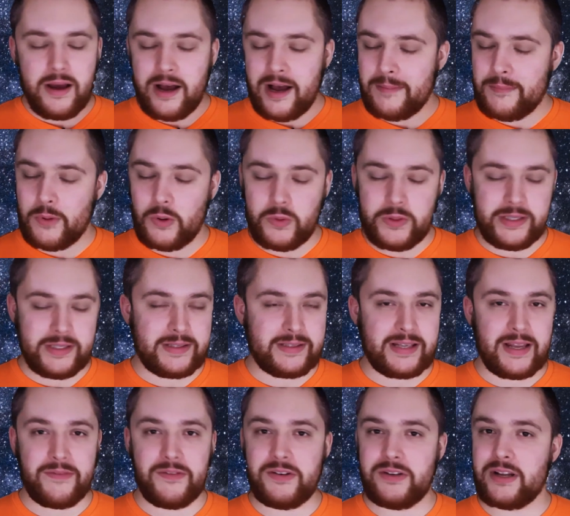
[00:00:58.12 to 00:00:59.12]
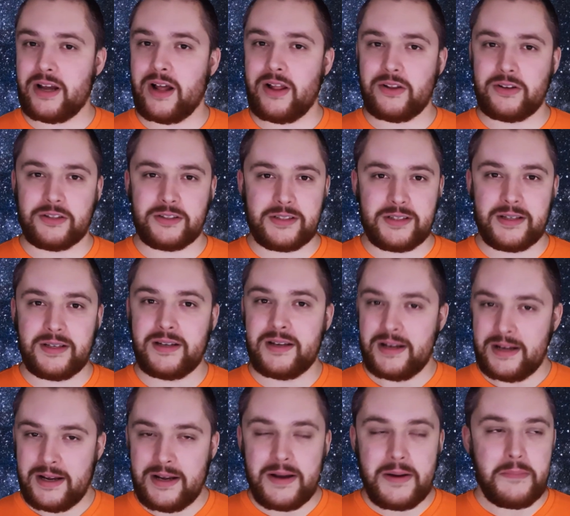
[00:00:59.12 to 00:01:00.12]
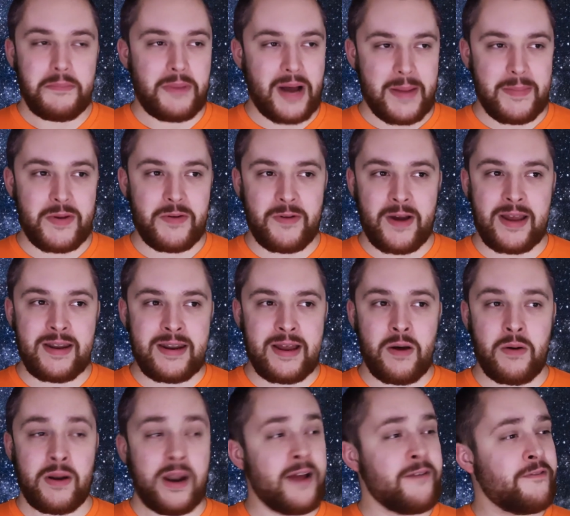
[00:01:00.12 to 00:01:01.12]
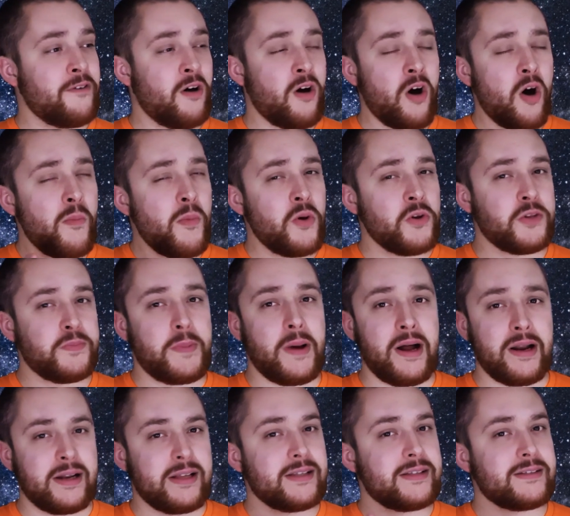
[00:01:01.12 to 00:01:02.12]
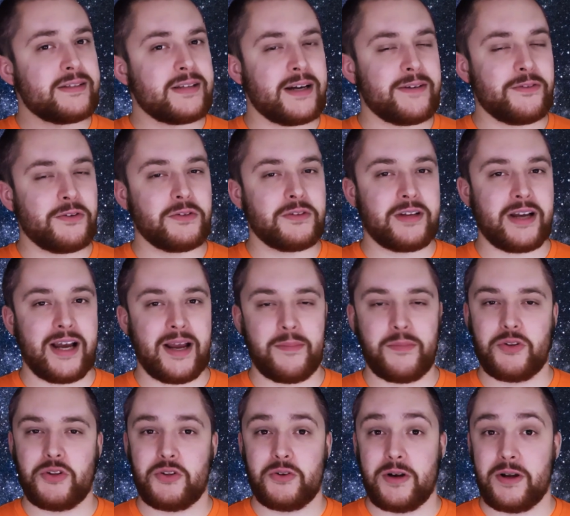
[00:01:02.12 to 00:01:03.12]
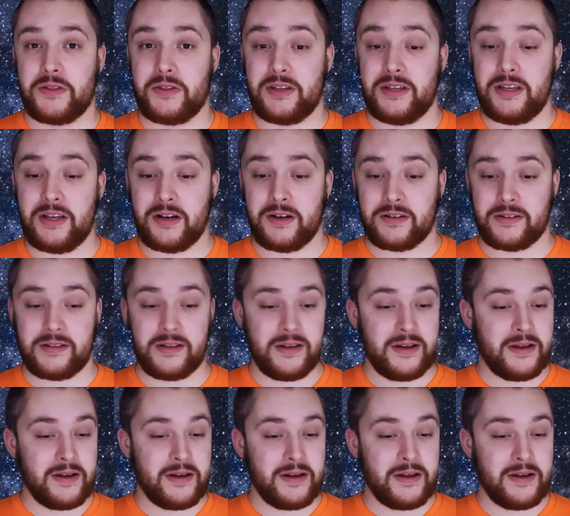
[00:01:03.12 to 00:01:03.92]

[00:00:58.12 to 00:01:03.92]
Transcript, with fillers: I'm only $7, buy me right now. And I've almost bought it several times throughout the years,